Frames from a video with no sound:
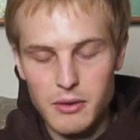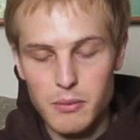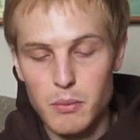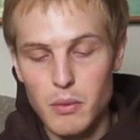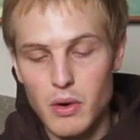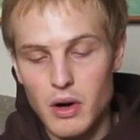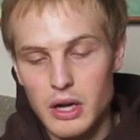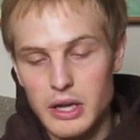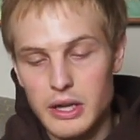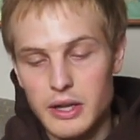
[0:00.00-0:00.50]
and
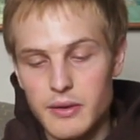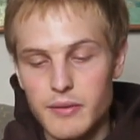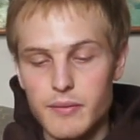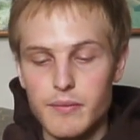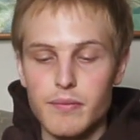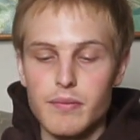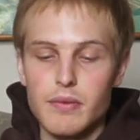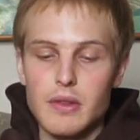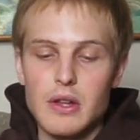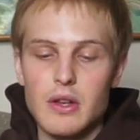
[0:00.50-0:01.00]
white
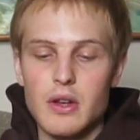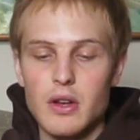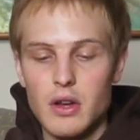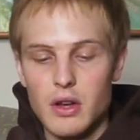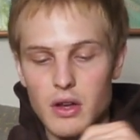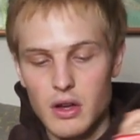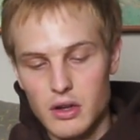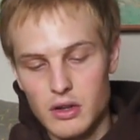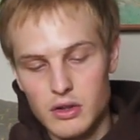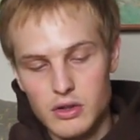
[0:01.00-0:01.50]

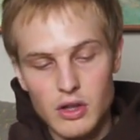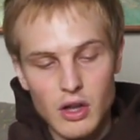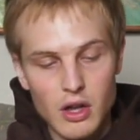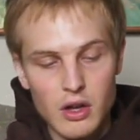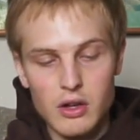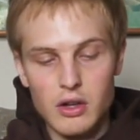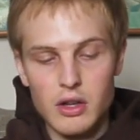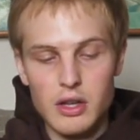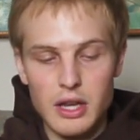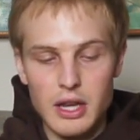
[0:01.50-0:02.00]
dunk